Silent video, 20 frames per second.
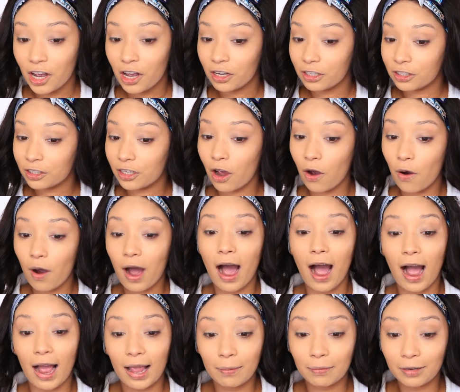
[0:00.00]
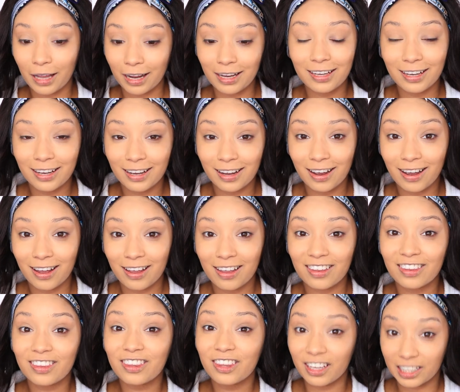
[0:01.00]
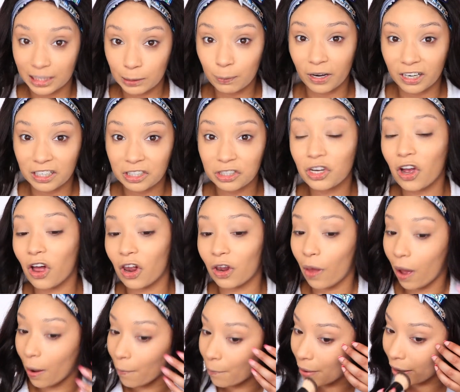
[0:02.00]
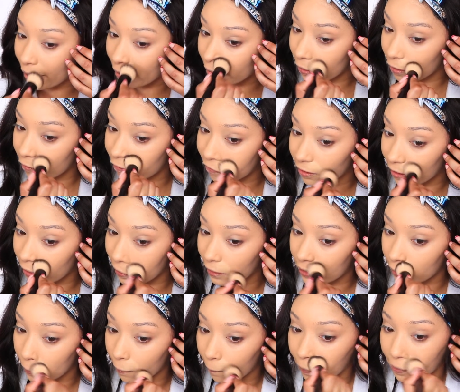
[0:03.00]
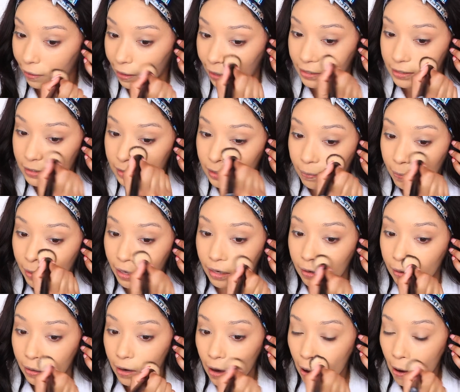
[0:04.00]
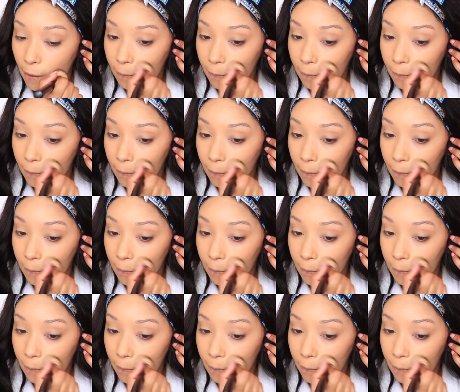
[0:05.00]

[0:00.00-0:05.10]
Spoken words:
So I am liking the sponge a lot better. I feel like it applies it better.